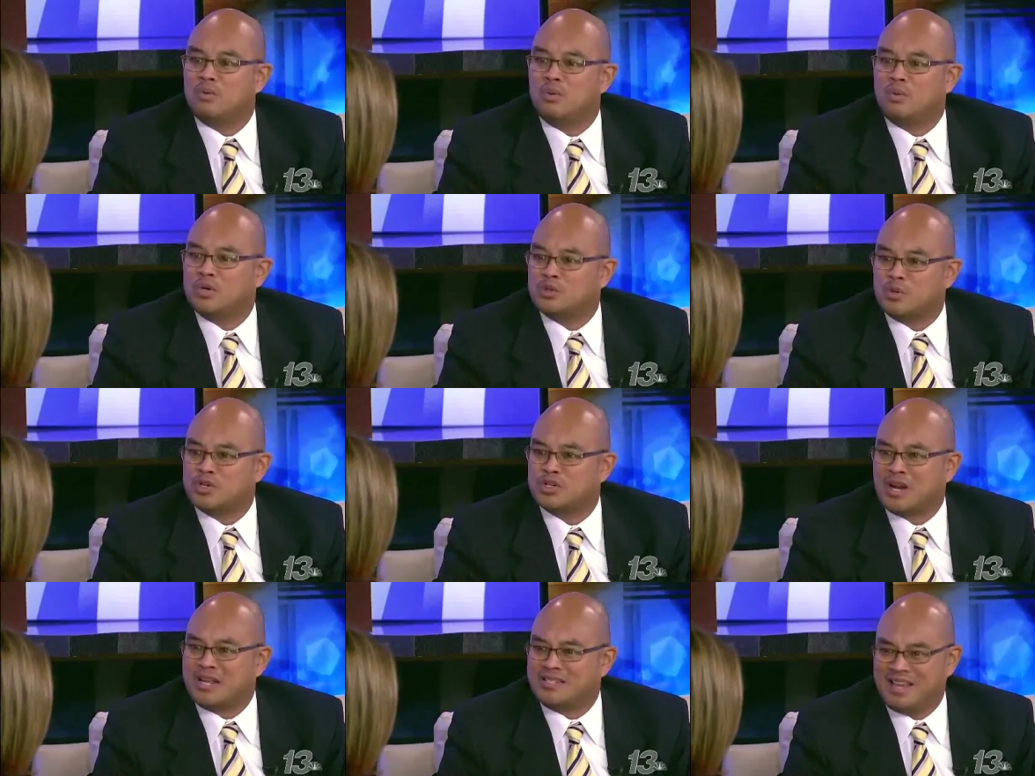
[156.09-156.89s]
well, which
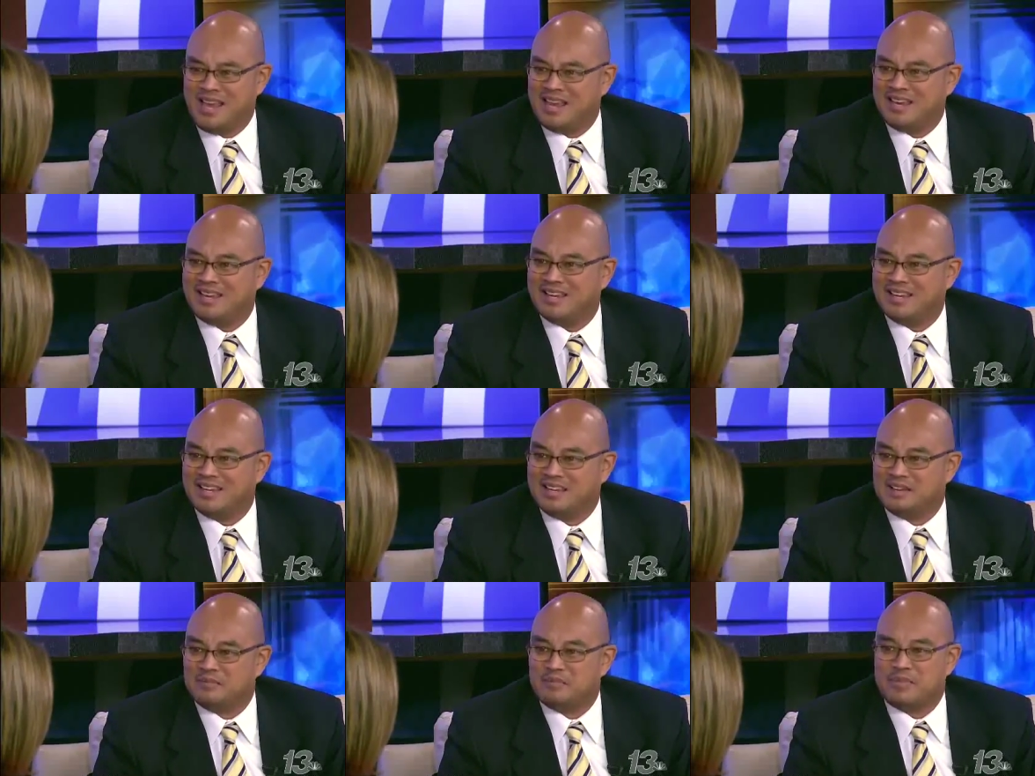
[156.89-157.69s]
one should I take?
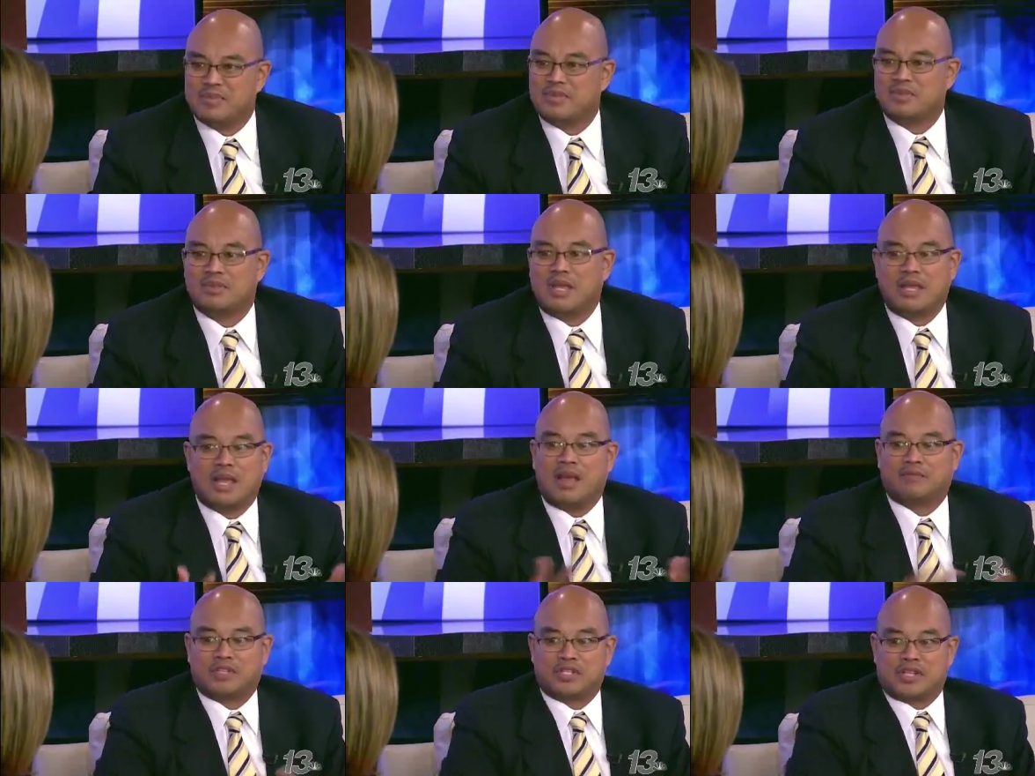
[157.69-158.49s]

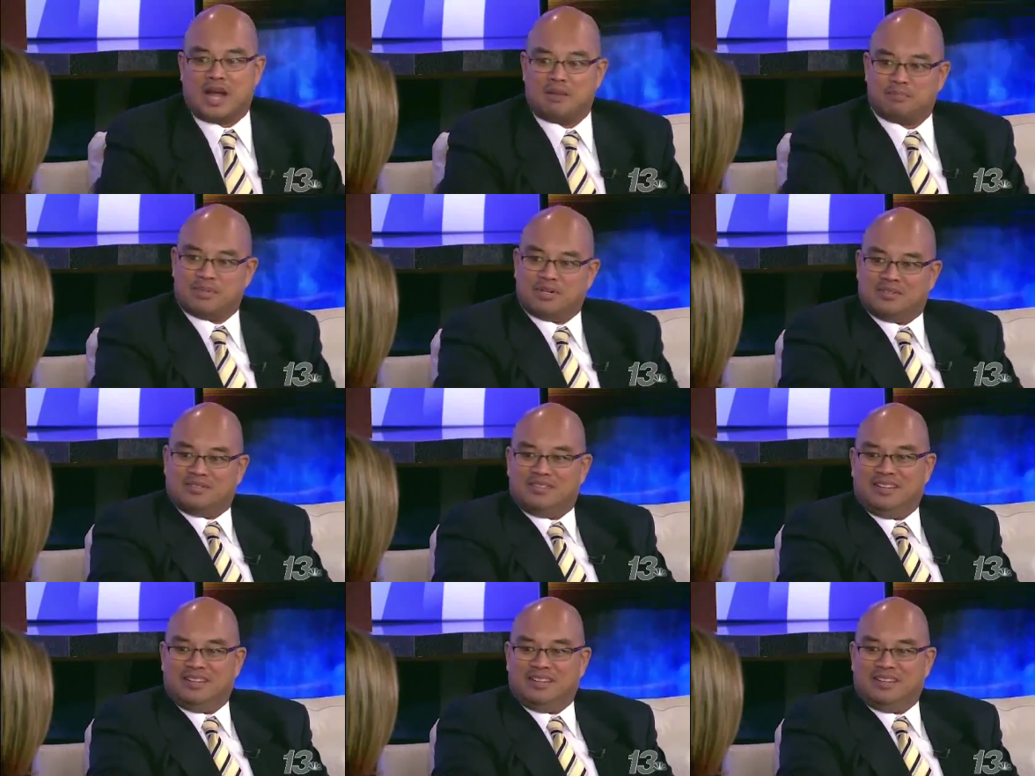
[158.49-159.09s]
They have to stop.